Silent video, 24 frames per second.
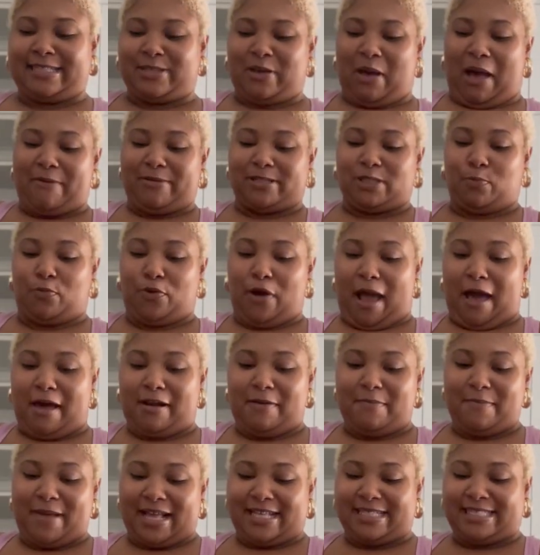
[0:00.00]
So I was proud
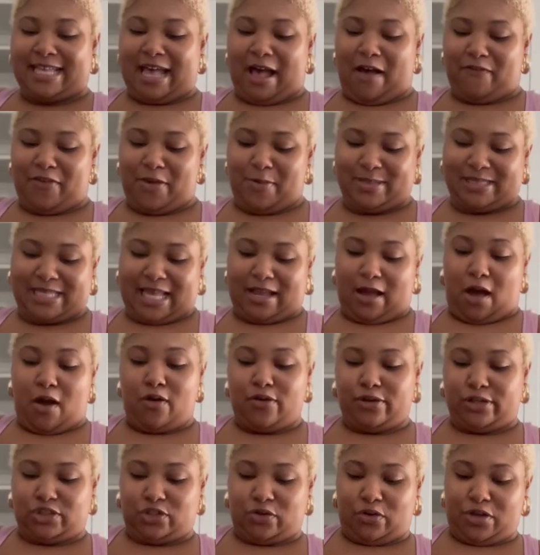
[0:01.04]
of myself. He was like, oh,
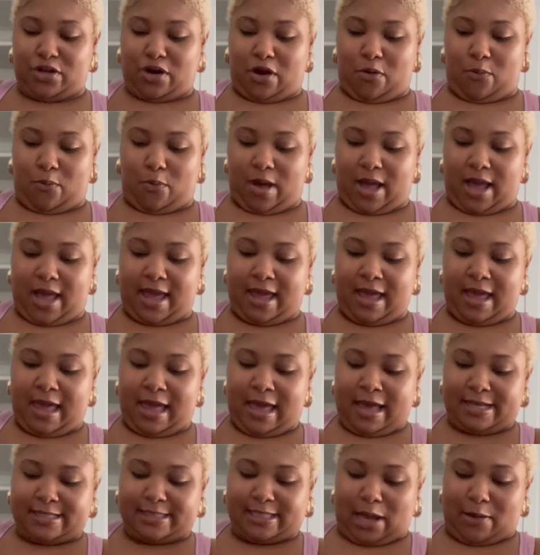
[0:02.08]
you sure you don't want
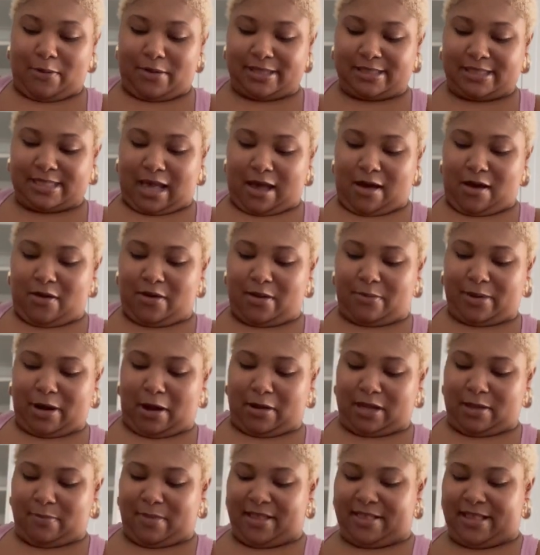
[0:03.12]
so-and-so? It would
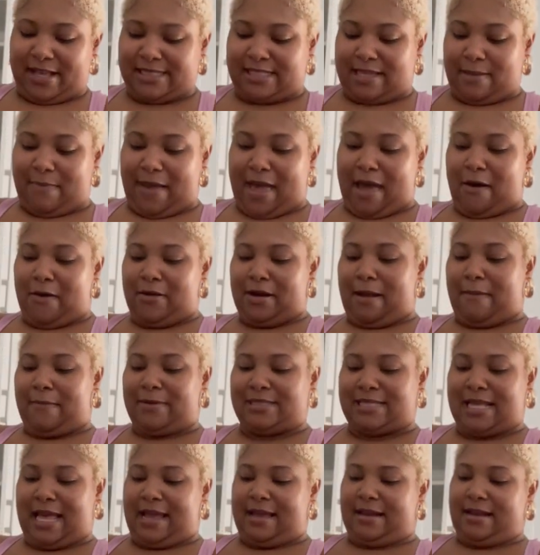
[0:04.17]
only be this amount. And I
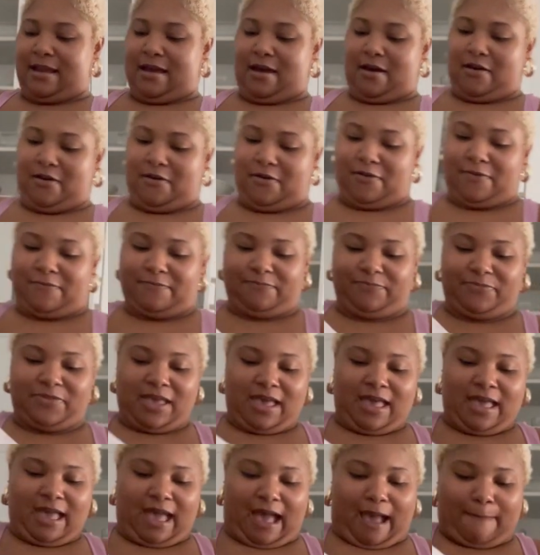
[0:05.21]
was like, no,
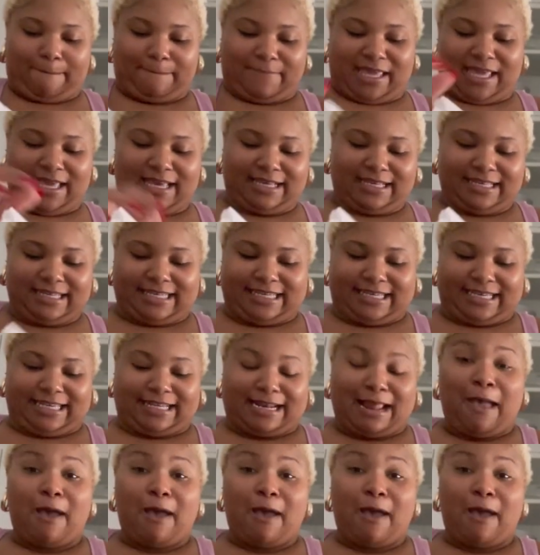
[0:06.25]
I'm being good.